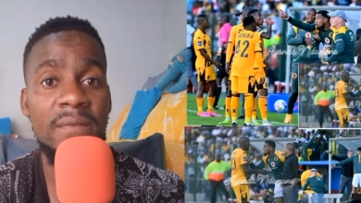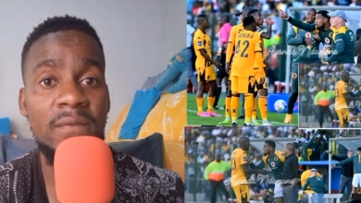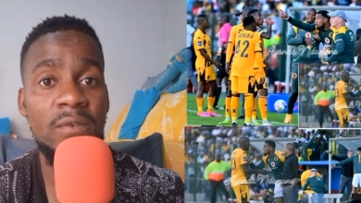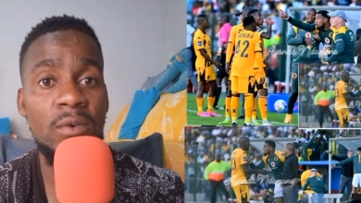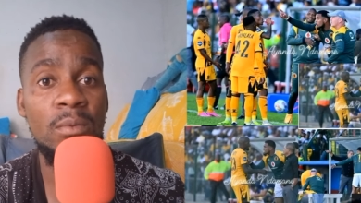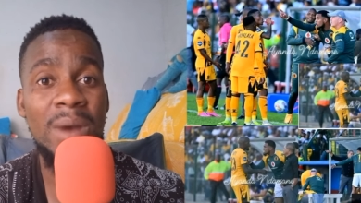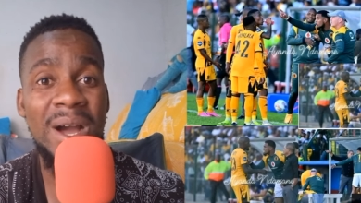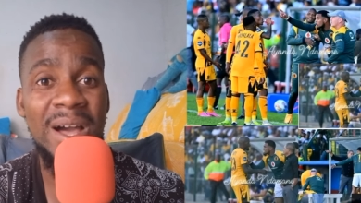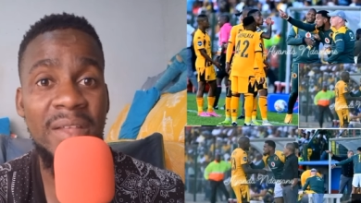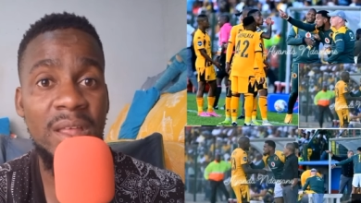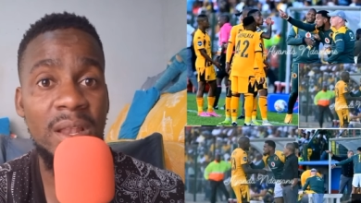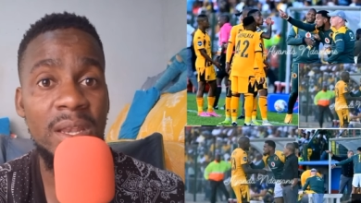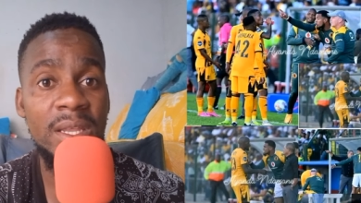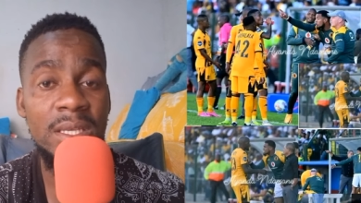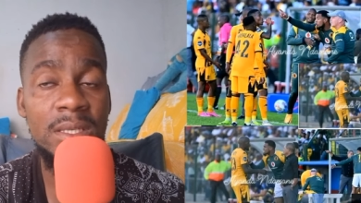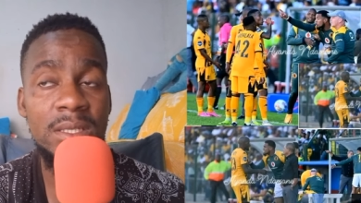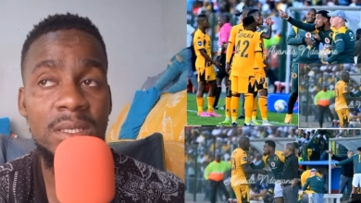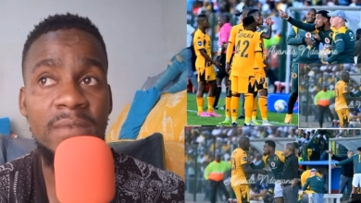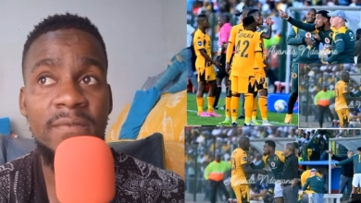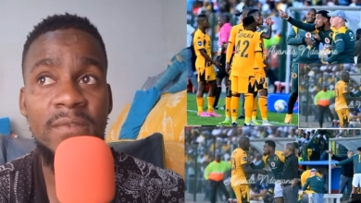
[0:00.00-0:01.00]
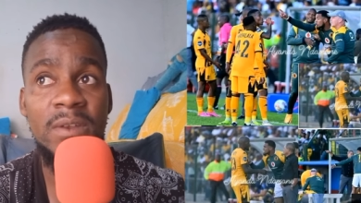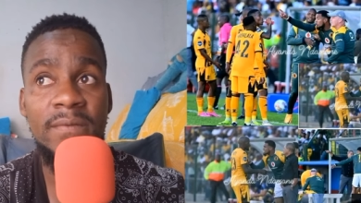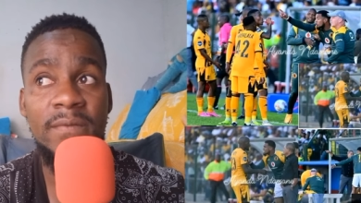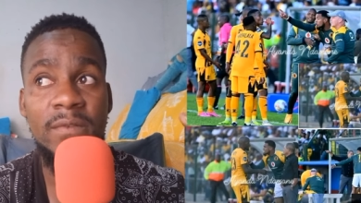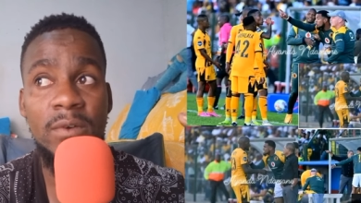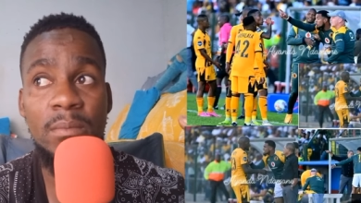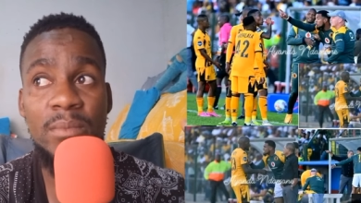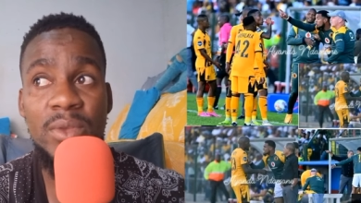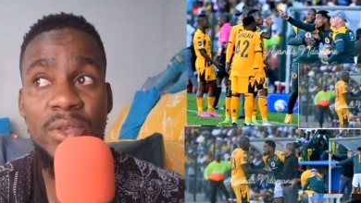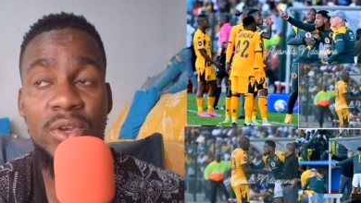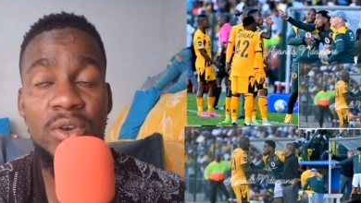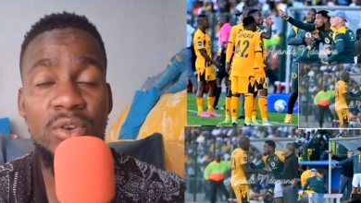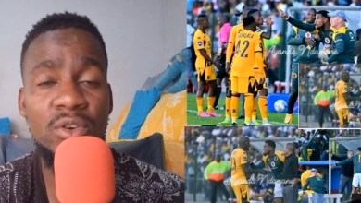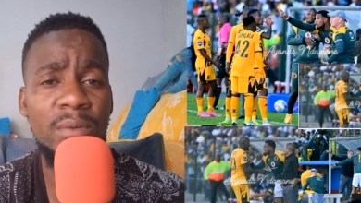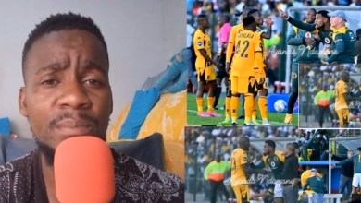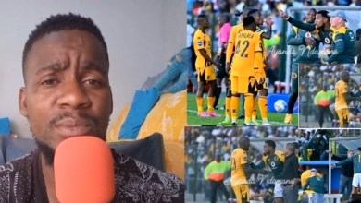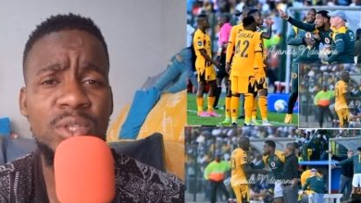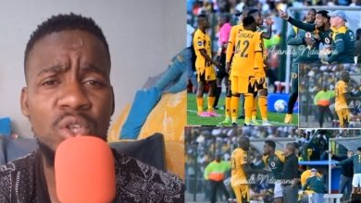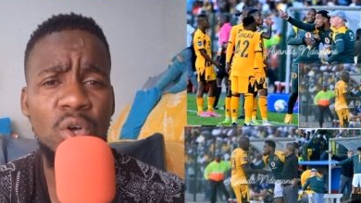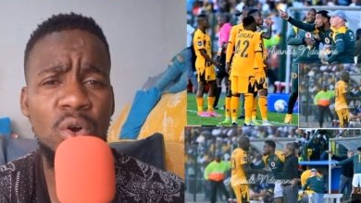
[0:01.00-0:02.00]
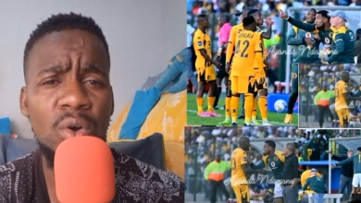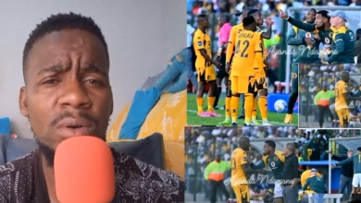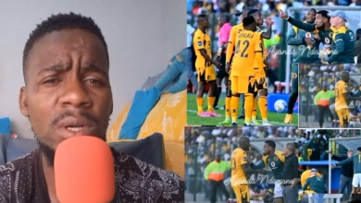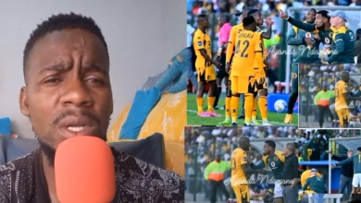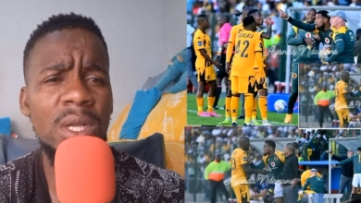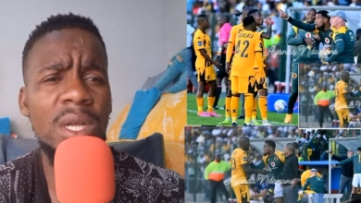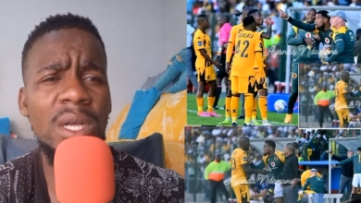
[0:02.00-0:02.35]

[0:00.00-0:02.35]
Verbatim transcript: from other leagues even from Europe so